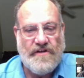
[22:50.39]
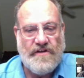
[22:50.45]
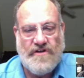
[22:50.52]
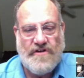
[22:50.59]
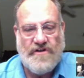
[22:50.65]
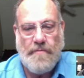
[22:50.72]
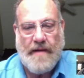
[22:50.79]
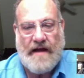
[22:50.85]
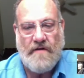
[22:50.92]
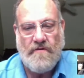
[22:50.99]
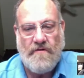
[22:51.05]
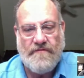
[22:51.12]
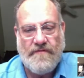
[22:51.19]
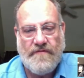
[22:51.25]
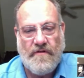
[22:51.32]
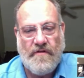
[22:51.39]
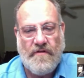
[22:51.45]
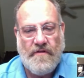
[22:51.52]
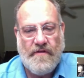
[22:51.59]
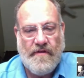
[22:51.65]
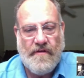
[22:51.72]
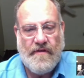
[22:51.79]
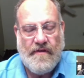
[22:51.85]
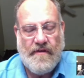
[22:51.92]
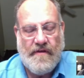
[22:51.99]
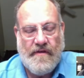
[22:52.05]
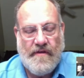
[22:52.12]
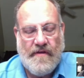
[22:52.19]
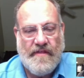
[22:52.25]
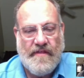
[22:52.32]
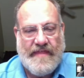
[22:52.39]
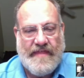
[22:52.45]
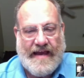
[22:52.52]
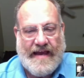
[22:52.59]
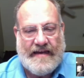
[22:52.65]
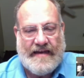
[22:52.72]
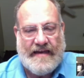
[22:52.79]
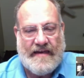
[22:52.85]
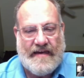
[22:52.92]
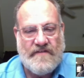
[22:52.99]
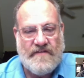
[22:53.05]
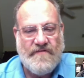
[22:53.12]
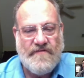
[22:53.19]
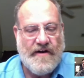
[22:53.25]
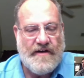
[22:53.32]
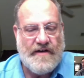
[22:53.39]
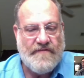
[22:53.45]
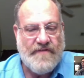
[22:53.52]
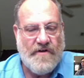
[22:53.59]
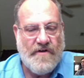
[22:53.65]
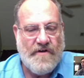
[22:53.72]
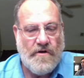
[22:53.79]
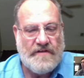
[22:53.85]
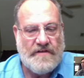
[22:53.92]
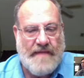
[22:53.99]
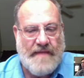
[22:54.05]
is so powerful that it is very difficult to